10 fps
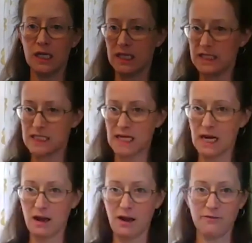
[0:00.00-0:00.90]
these
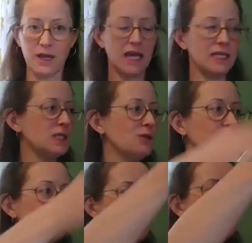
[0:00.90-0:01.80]
tie-off ends. You
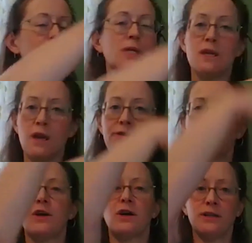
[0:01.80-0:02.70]
would just use another
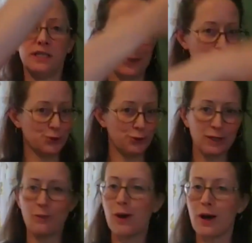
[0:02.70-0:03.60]
yarn and
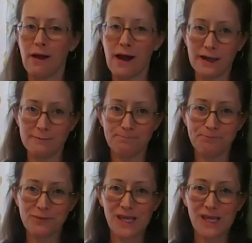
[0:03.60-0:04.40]
string them all on.